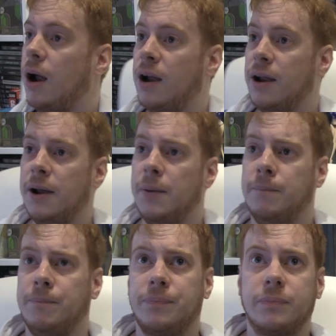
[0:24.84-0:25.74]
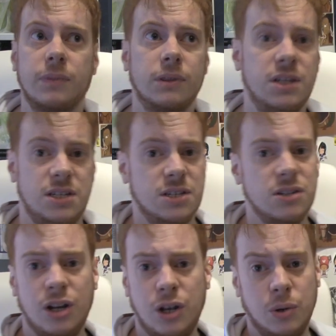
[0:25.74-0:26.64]
Um, this
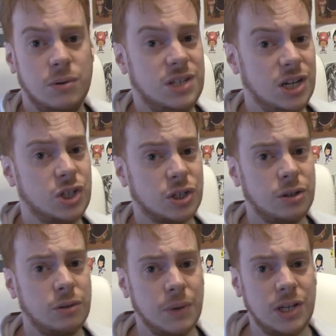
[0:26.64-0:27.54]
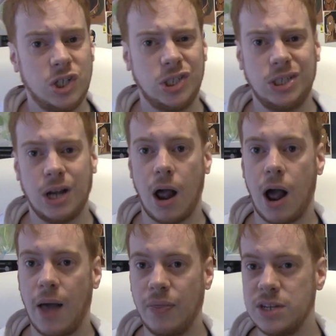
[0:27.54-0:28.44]
isn't including digital which
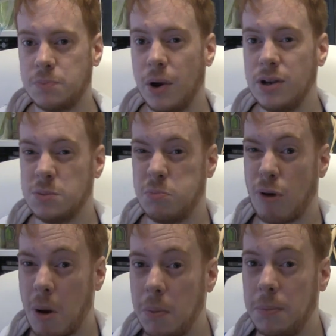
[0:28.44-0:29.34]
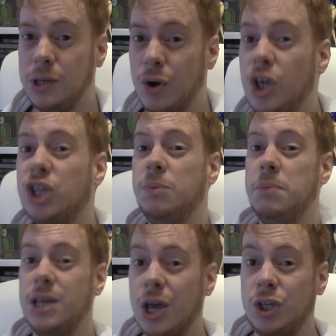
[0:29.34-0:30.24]
at this point is probably going to
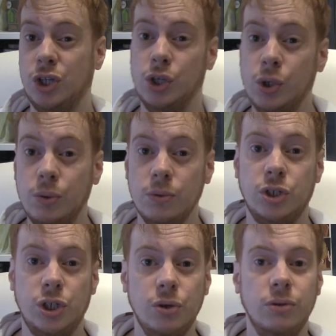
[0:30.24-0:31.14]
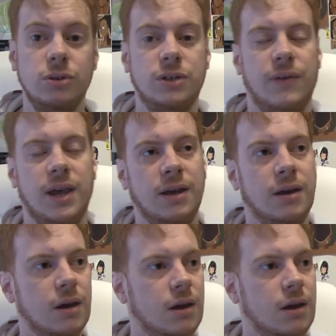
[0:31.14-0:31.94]
be a huge, huge thing